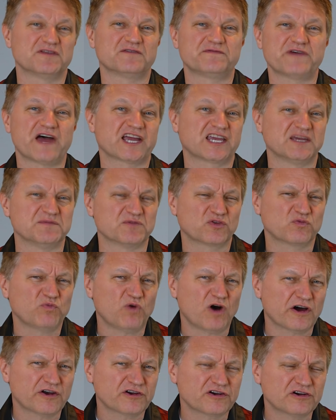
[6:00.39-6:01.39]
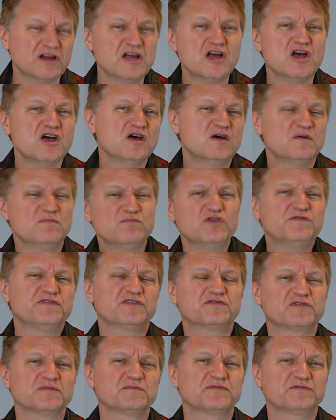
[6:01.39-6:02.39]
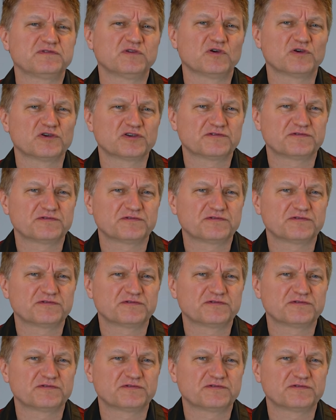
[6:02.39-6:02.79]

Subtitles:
vacuum with water, move it from floor to